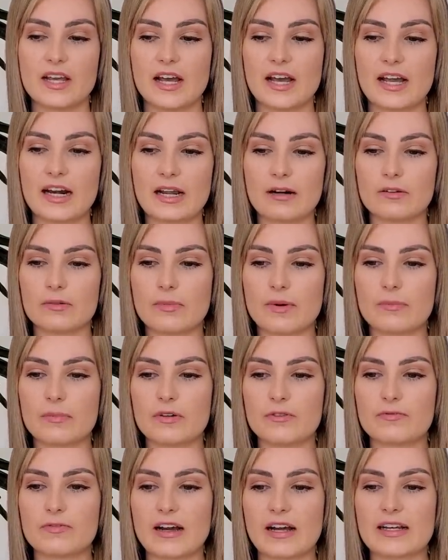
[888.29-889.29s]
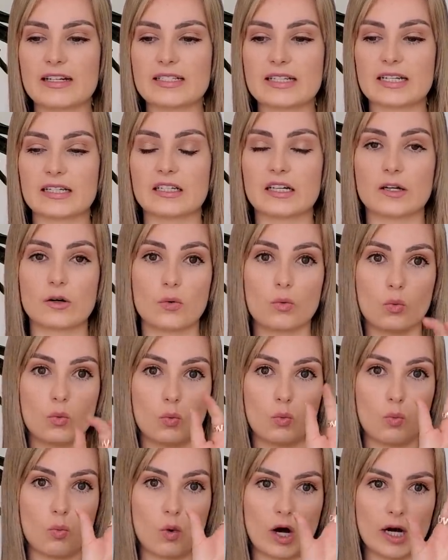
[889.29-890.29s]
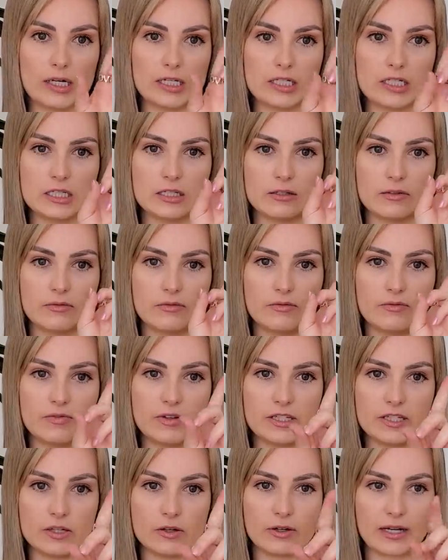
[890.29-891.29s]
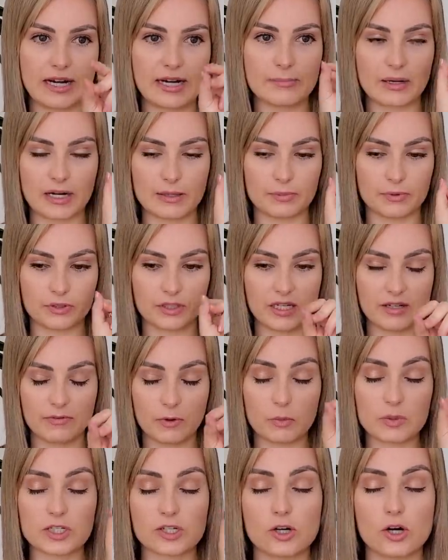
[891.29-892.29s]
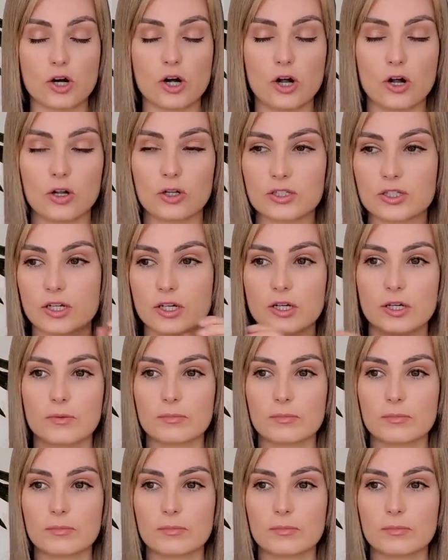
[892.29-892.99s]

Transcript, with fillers: And I remember finding like one video game, and I believe it was called,